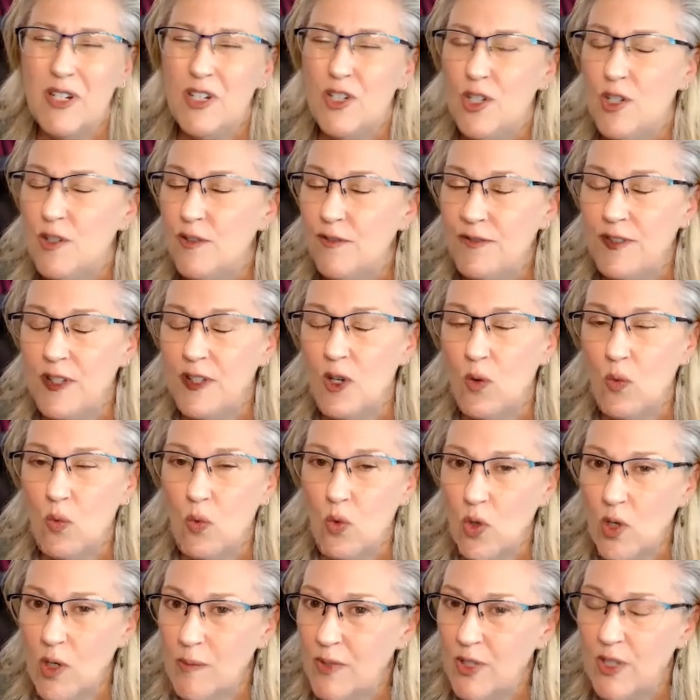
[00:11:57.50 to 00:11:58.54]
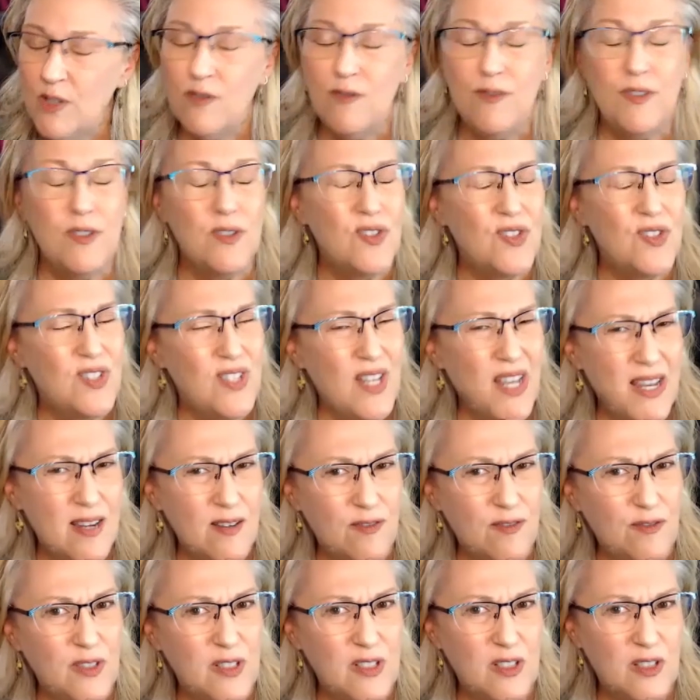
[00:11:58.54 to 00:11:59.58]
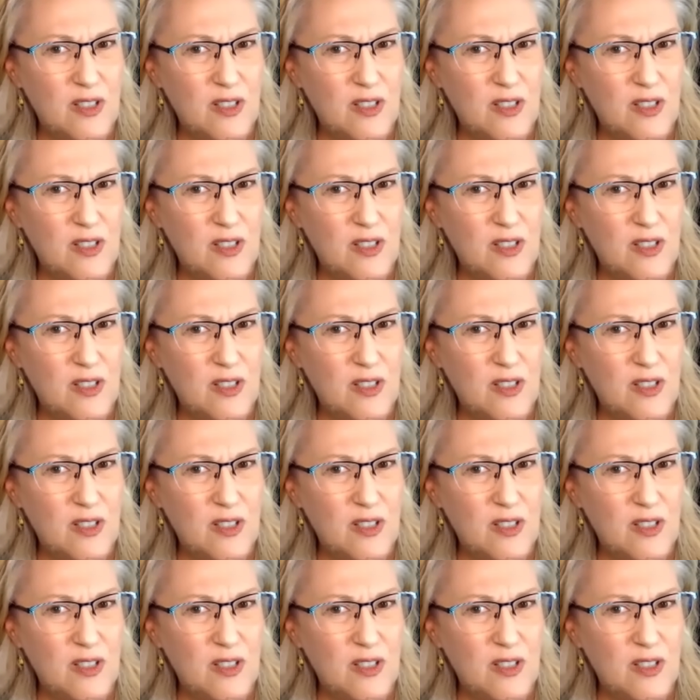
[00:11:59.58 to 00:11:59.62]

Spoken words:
you feel warm, do you feel safe? Is